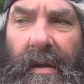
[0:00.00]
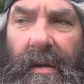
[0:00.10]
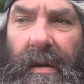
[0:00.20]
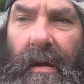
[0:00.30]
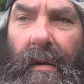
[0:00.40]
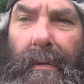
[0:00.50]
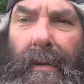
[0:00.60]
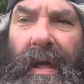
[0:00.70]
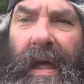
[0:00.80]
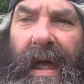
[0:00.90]
you
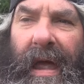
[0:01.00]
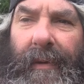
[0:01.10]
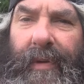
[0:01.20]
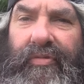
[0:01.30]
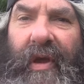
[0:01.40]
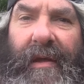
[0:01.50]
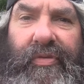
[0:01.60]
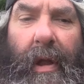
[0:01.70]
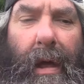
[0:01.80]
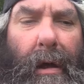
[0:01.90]
know, have you
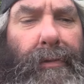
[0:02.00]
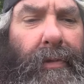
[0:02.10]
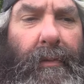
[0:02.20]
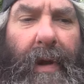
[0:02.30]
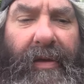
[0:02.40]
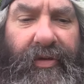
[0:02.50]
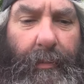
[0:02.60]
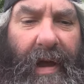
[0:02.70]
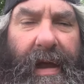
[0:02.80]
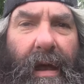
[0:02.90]
checked uh, the rest
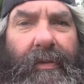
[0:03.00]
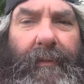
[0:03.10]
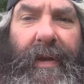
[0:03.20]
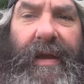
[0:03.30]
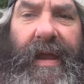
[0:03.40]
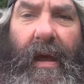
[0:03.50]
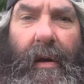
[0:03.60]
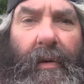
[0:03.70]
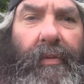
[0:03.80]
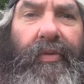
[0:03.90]
of my other
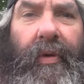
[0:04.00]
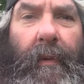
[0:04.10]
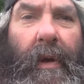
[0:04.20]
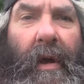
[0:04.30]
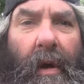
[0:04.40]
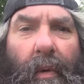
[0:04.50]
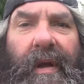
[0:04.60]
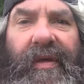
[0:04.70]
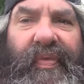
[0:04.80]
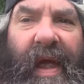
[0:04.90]
videos? What
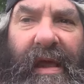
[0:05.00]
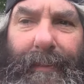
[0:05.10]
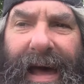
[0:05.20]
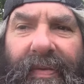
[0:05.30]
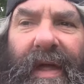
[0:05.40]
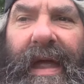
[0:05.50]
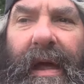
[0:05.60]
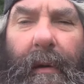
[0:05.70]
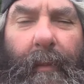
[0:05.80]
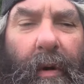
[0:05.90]
do you think about
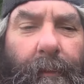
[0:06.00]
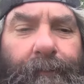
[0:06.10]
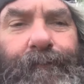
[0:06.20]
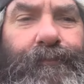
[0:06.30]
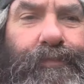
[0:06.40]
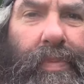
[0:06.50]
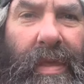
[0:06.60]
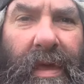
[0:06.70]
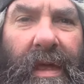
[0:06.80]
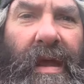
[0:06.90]
them?
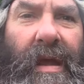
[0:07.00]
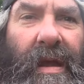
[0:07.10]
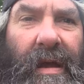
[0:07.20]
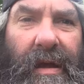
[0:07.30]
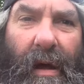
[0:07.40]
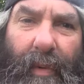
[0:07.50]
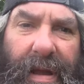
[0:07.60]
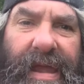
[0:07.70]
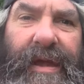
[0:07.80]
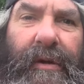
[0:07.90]
Now I want
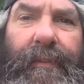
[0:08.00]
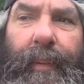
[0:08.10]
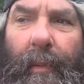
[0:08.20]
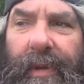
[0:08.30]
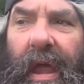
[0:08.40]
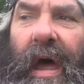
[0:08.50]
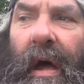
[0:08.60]
to hear from you.